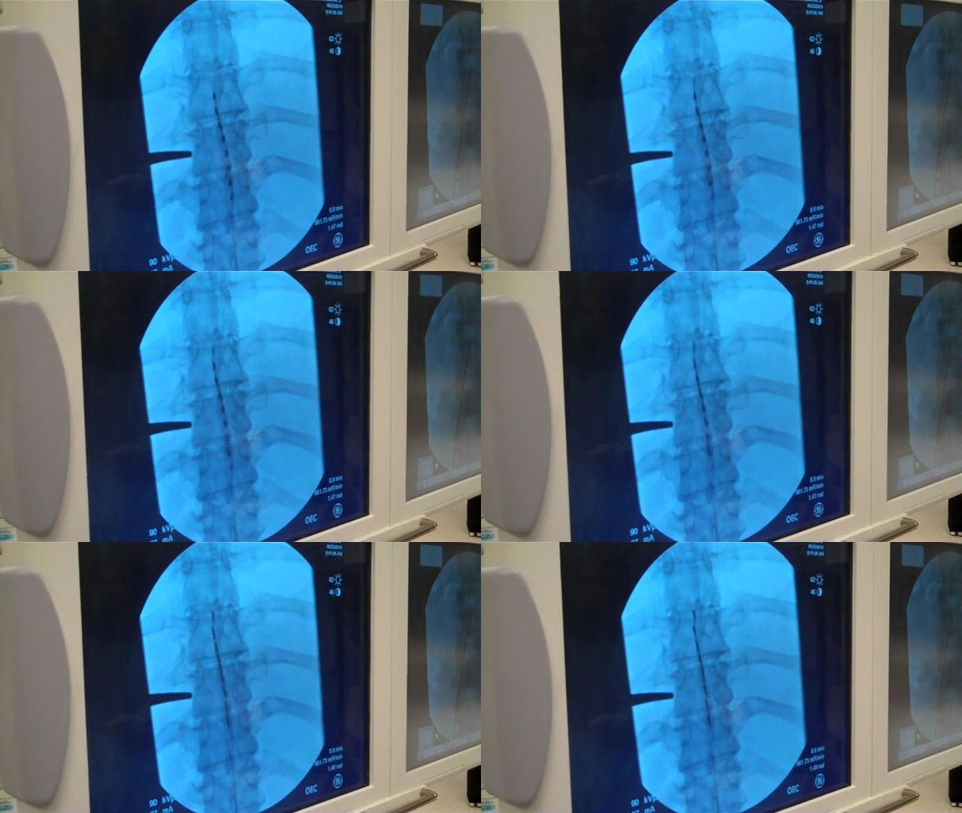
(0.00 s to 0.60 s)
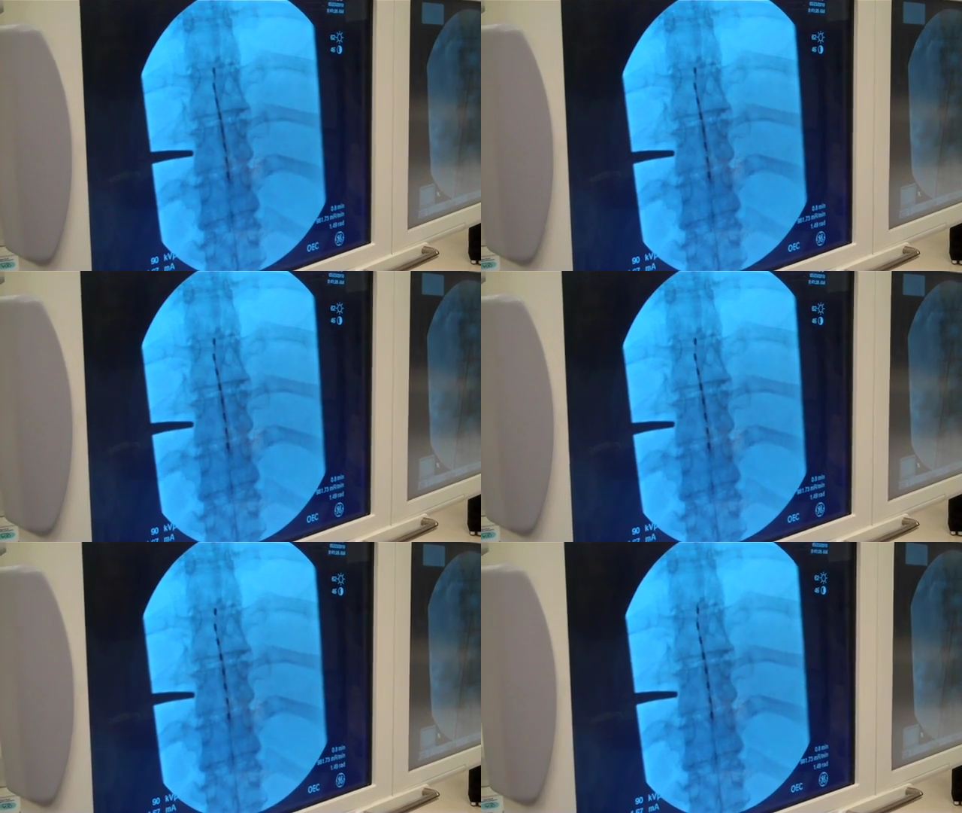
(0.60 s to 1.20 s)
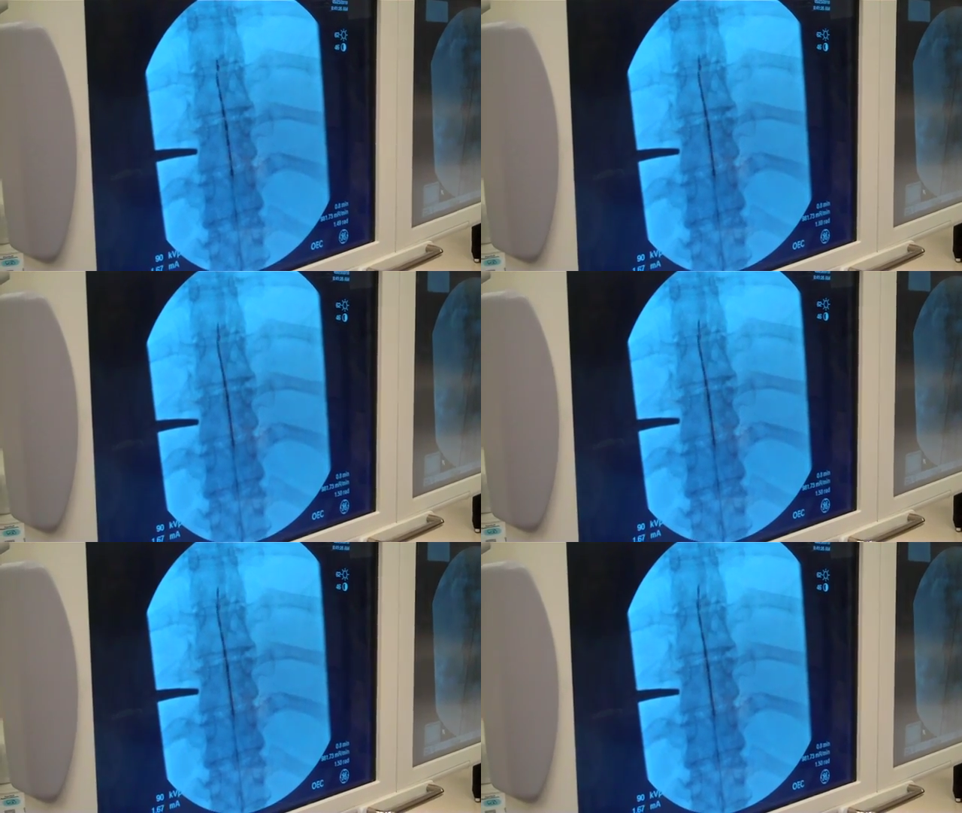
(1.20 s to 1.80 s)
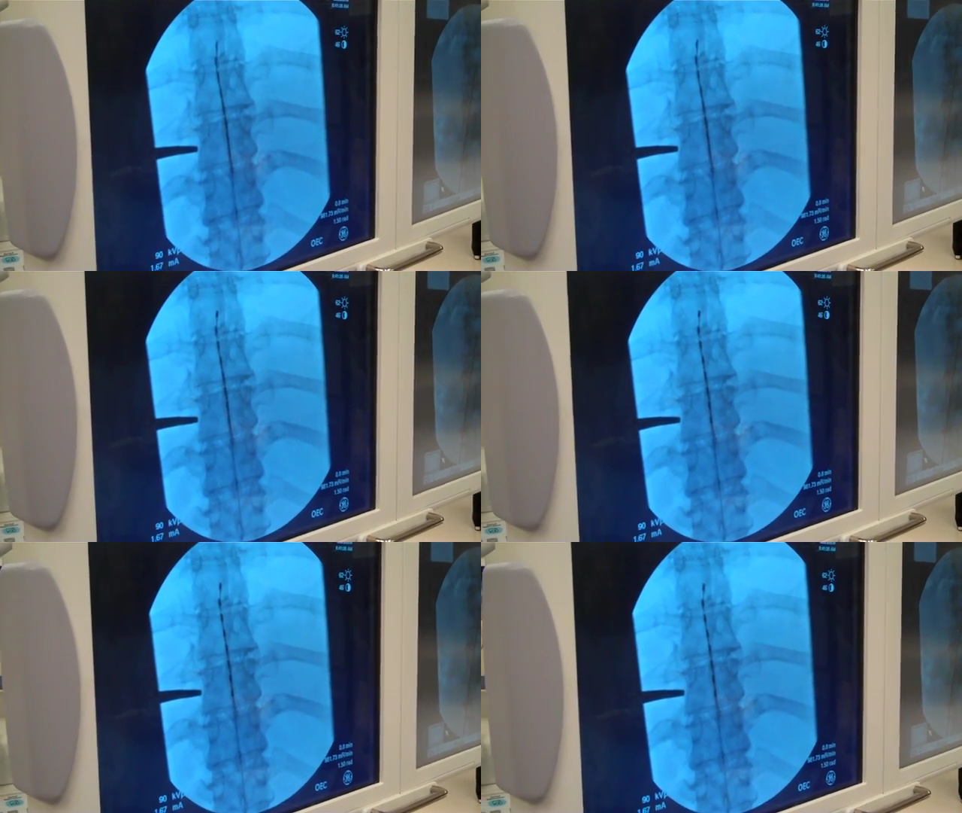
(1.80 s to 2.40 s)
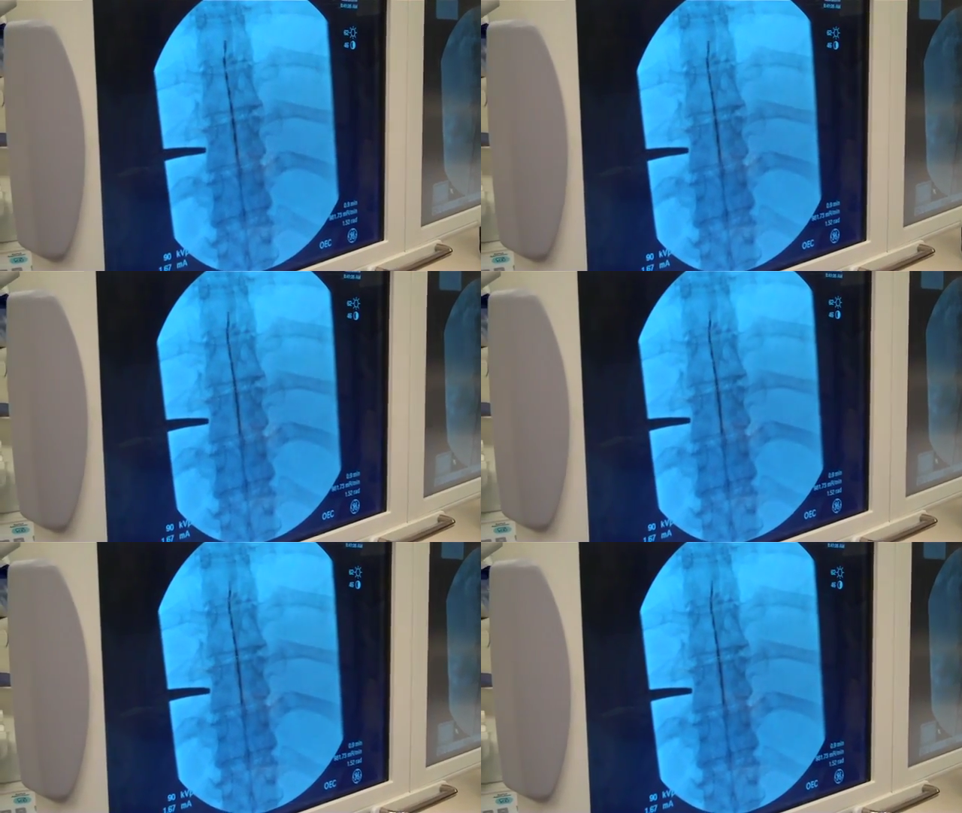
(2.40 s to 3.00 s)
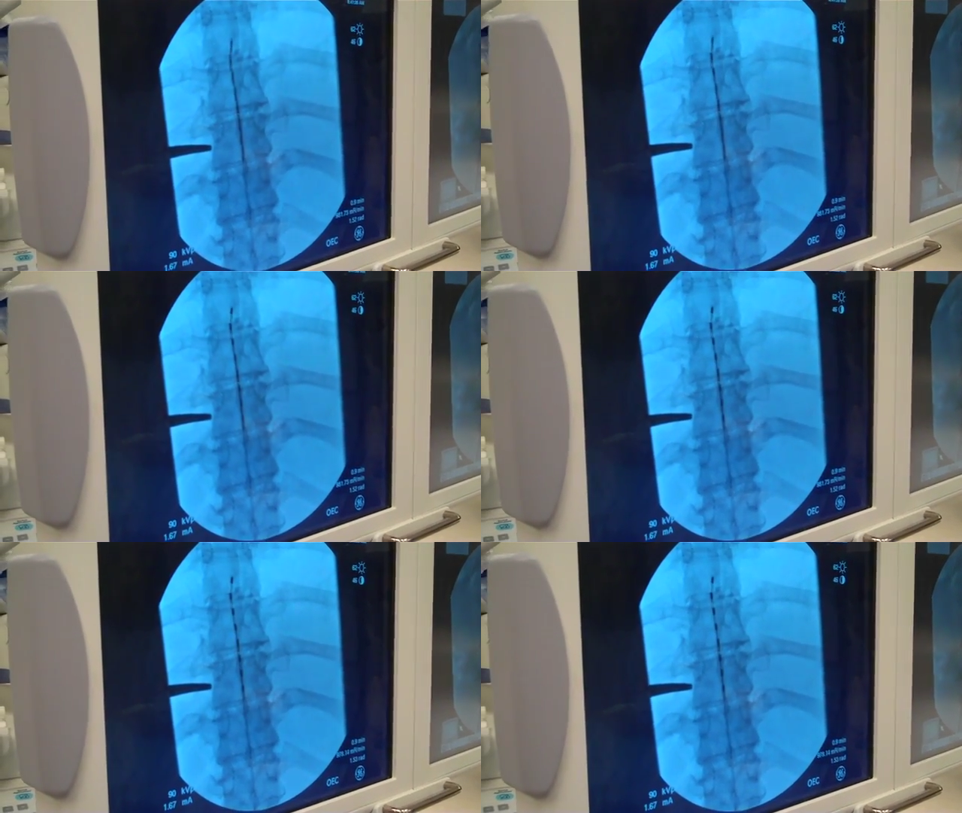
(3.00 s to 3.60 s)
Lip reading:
Nobody's mouth can be seen.